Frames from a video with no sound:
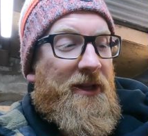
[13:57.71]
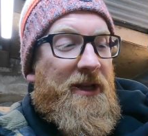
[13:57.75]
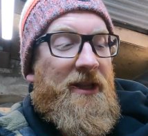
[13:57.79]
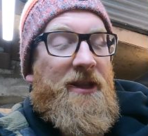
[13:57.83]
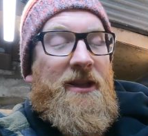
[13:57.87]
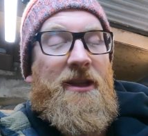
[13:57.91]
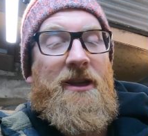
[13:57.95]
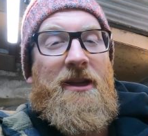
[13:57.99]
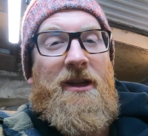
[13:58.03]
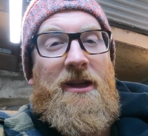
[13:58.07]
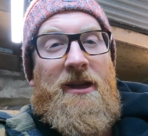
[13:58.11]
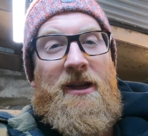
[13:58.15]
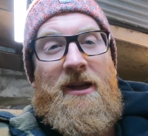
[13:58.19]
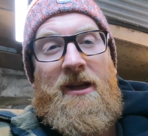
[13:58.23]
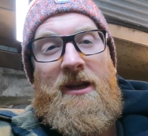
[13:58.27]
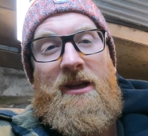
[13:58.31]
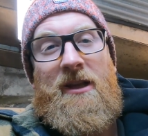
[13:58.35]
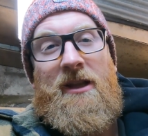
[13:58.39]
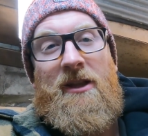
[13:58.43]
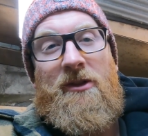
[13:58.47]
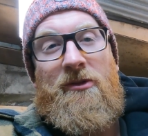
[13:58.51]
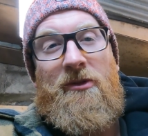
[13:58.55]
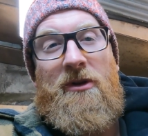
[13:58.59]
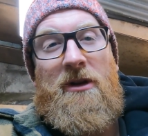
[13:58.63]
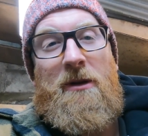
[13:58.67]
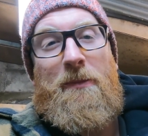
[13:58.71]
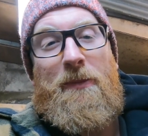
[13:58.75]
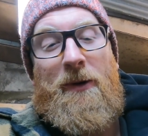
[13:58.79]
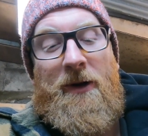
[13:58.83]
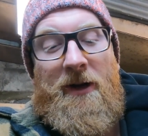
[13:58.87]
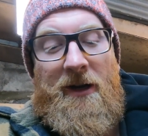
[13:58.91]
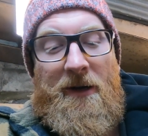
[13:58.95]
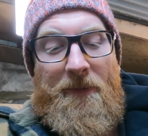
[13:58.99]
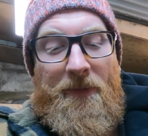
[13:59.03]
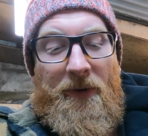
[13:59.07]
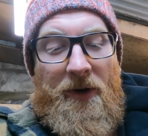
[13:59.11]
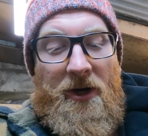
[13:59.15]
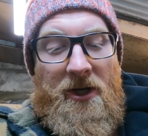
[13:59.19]
Like the 3D
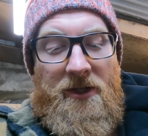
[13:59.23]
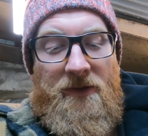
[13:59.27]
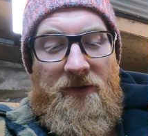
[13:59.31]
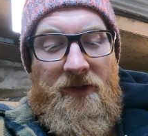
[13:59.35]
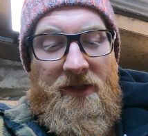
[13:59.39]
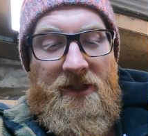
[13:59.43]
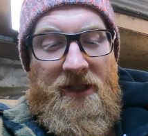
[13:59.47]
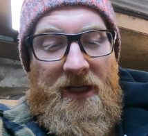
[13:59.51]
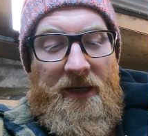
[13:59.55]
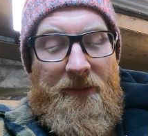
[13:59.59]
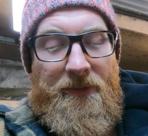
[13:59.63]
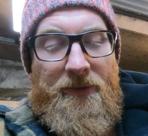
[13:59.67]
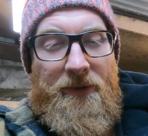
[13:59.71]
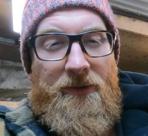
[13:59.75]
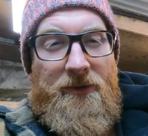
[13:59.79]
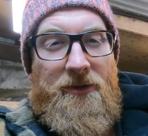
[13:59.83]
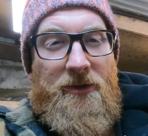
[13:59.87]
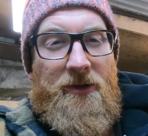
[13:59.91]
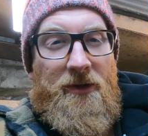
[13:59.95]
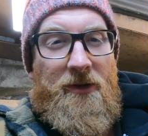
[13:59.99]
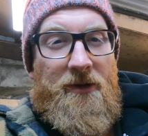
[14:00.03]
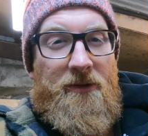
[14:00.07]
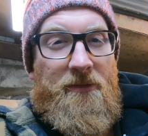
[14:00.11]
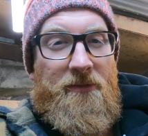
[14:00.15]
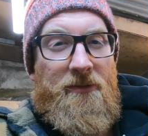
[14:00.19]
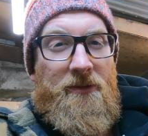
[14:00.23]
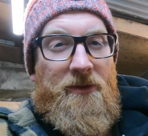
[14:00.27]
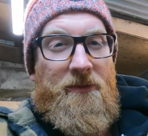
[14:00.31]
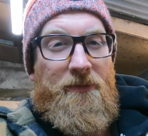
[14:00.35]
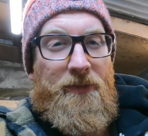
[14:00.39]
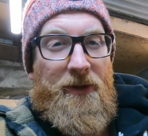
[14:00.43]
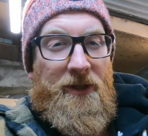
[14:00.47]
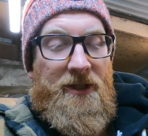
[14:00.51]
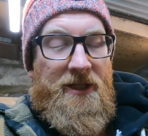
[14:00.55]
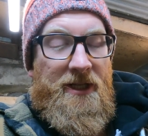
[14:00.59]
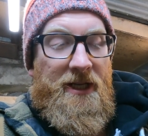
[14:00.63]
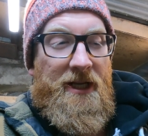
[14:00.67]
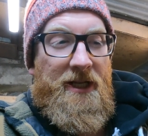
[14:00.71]
printed parts, for example, took
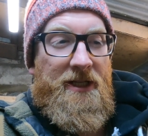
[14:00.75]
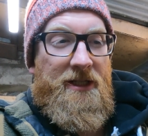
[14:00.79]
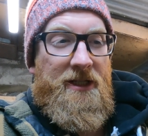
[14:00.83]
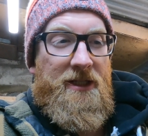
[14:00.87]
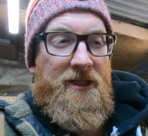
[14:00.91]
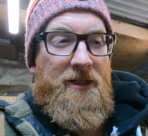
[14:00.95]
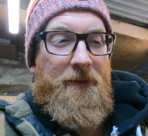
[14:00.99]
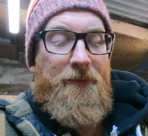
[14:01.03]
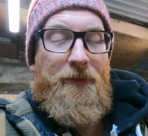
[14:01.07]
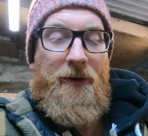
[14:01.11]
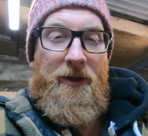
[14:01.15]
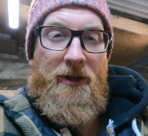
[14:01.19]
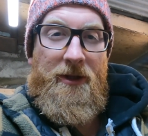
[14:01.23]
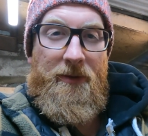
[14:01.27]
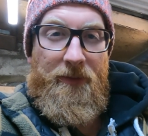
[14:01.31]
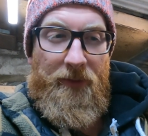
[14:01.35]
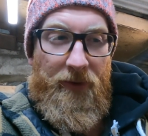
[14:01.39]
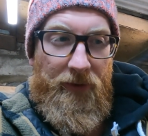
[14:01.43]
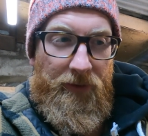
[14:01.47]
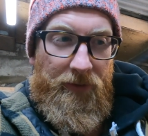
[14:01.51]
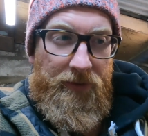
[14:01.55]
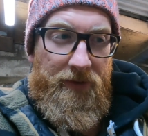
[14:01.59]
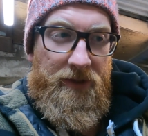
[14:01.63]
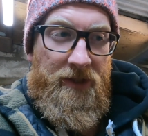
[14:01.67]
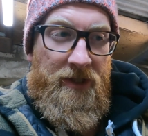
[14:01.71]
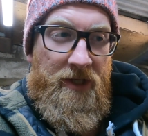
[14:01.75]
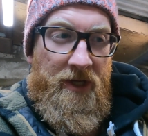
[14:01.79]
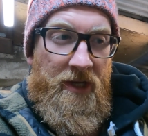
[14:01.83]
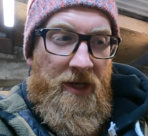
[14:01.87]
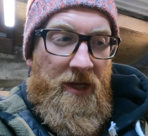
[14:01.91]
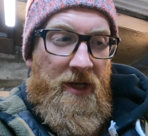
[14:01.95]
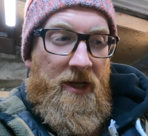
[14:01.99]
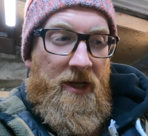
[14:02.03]
bloody ages to print the molds,